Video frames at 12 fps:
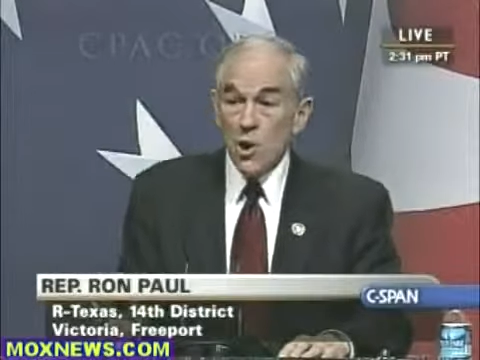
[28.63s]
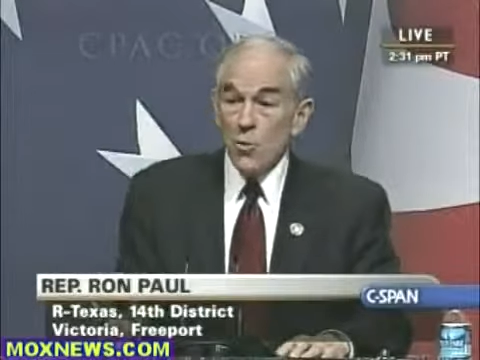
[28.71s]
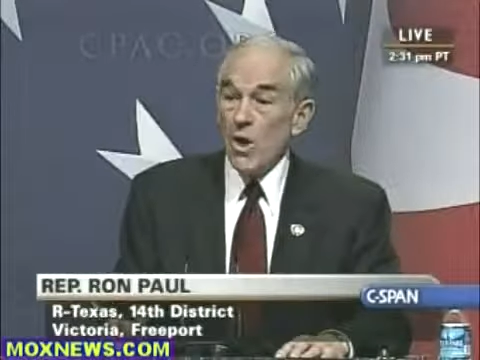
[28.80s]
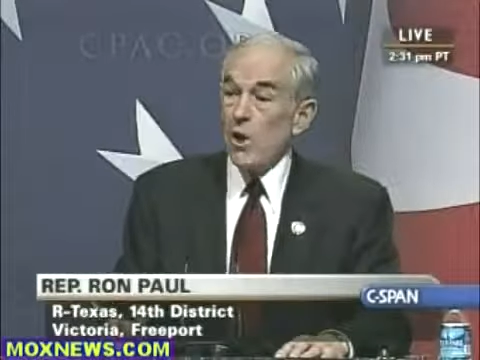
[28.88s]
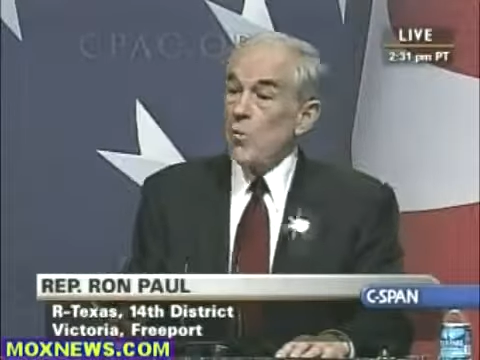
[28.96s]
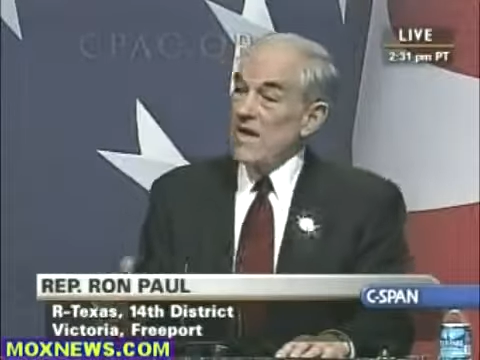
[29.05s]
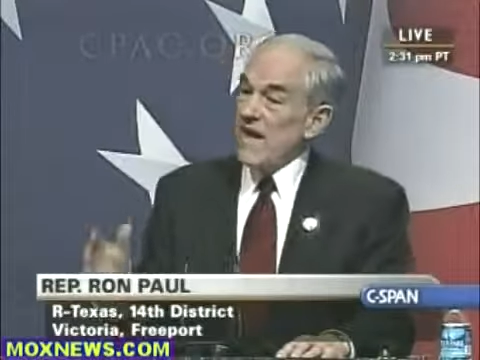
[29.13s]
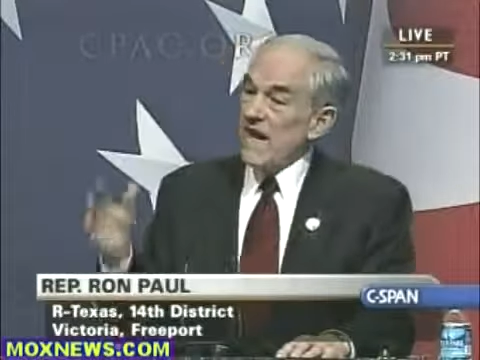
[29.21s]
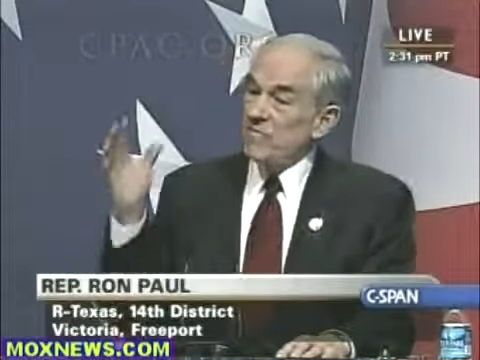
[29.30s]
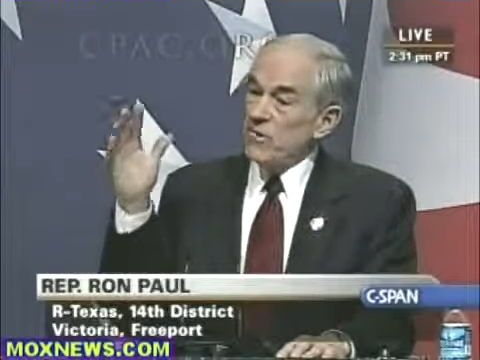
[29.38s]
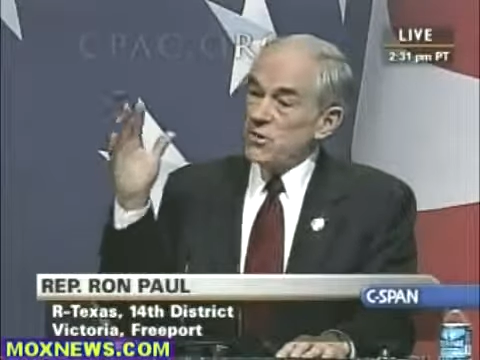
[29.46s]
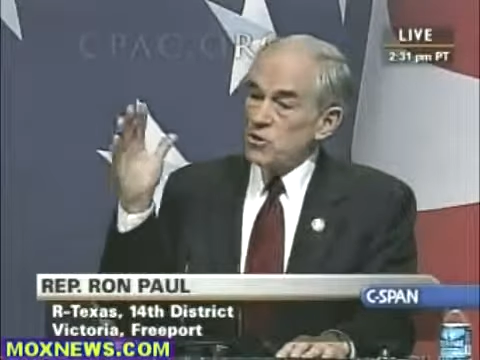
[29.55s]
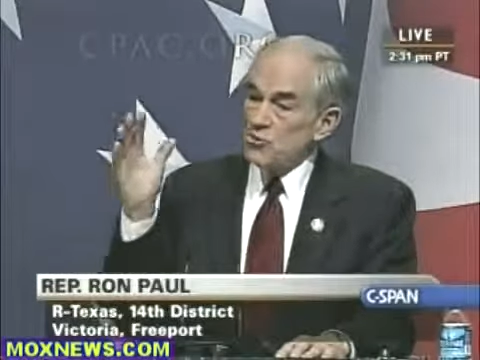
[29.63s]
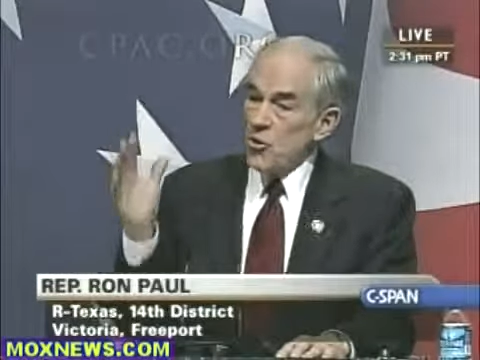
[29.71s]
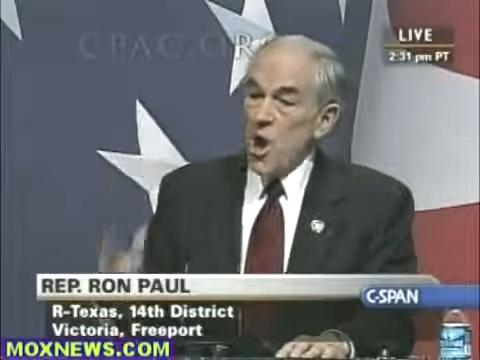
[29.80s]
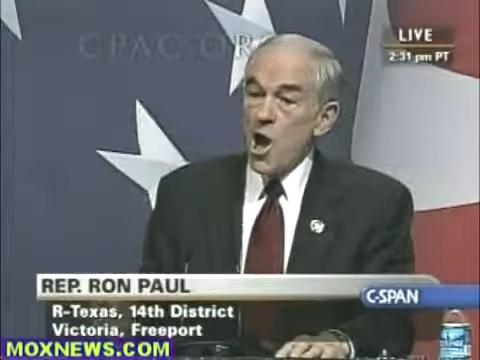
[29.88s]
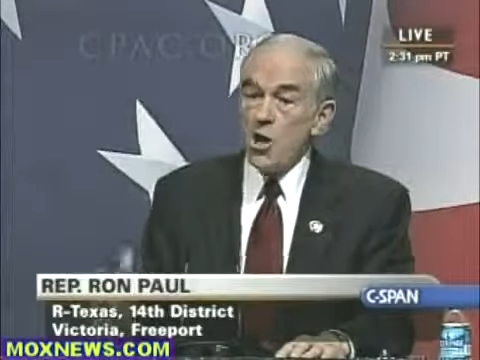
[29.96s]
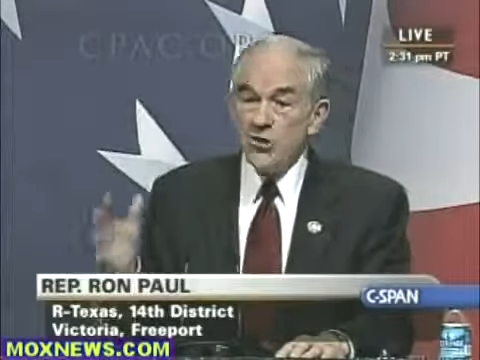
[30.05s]
where we have a
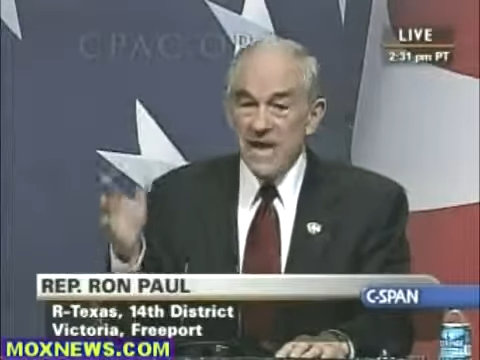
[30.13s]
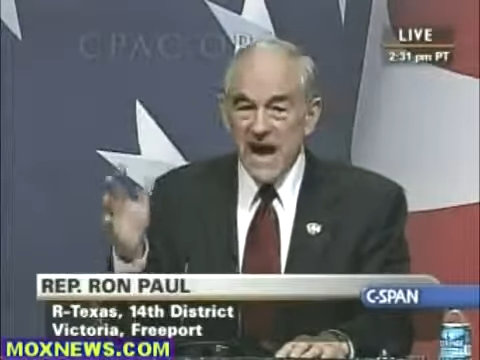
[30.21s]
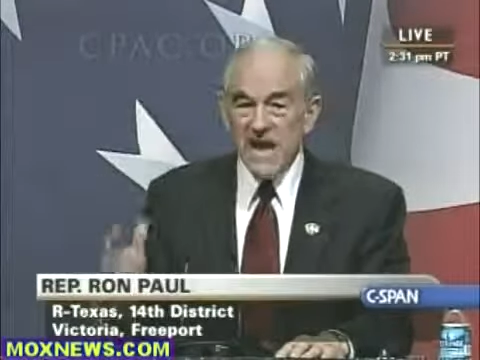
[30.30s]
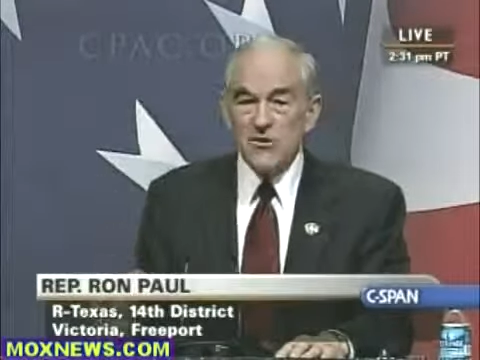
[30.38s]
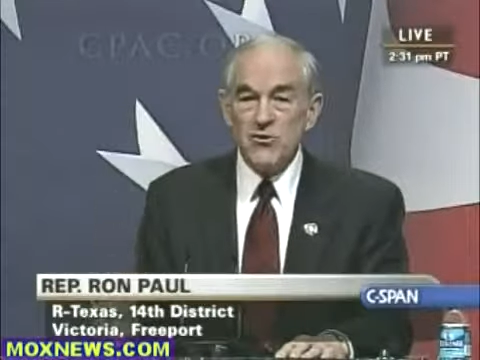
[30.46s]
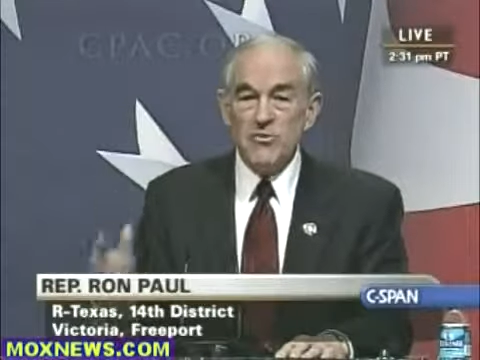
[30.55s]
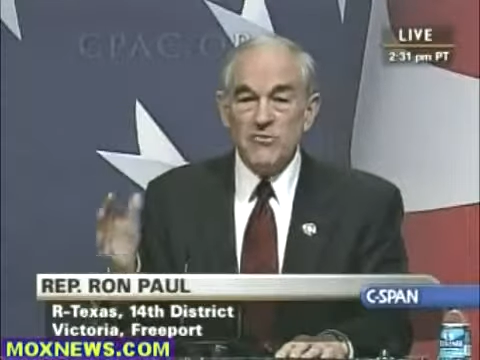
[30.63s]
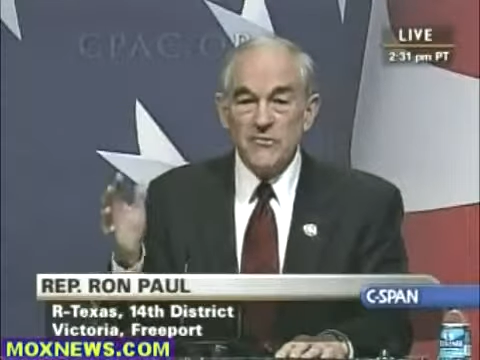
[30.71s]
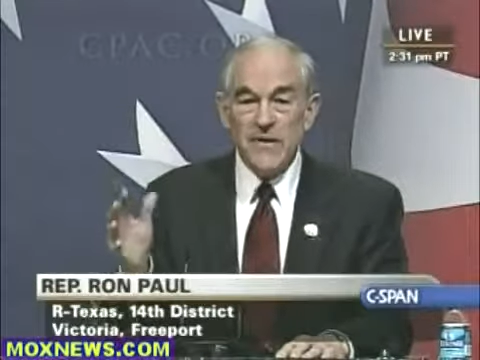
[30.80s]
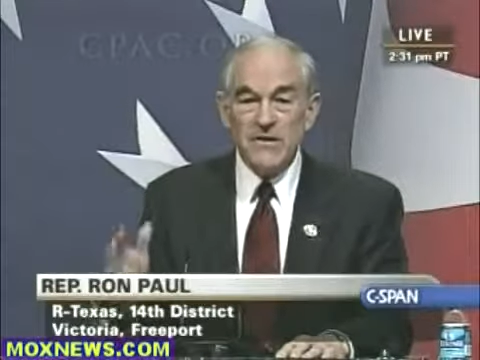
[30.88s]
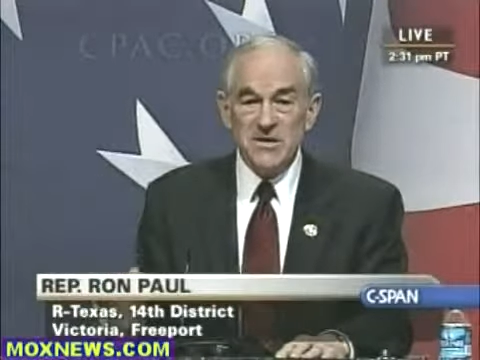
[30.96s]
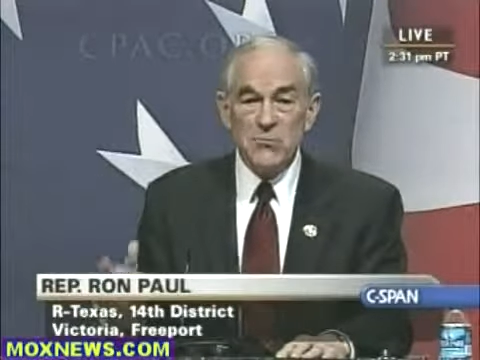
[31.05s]
strong national defense